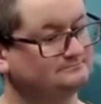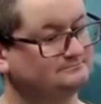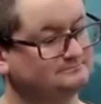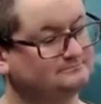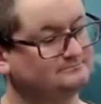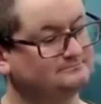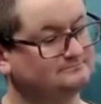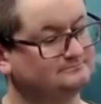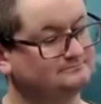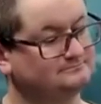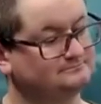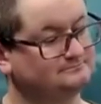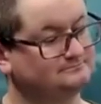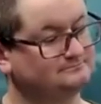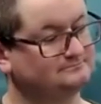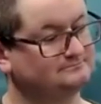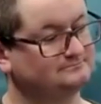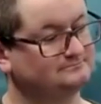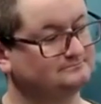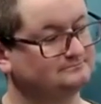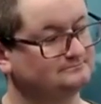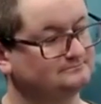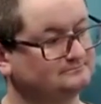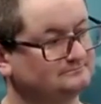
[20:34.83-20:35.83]

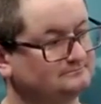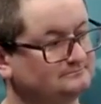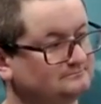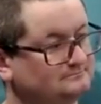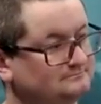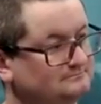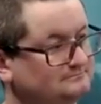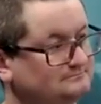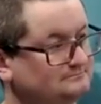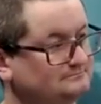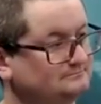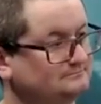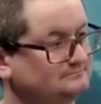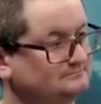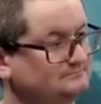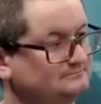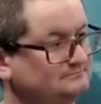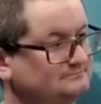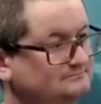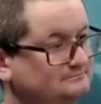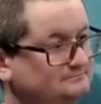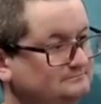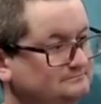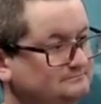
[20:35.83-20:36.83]

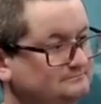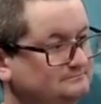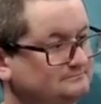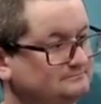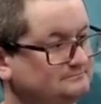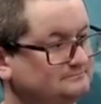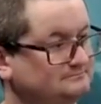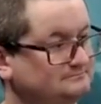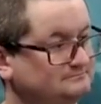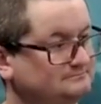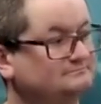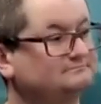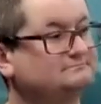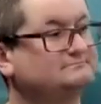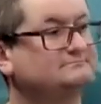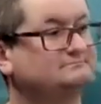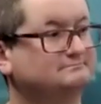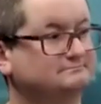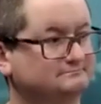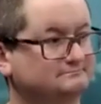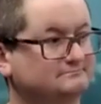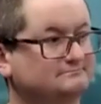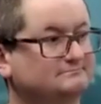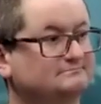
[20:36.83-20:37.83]

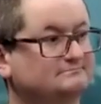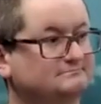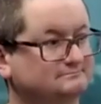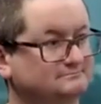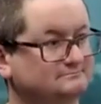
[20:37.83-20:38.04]
(silent)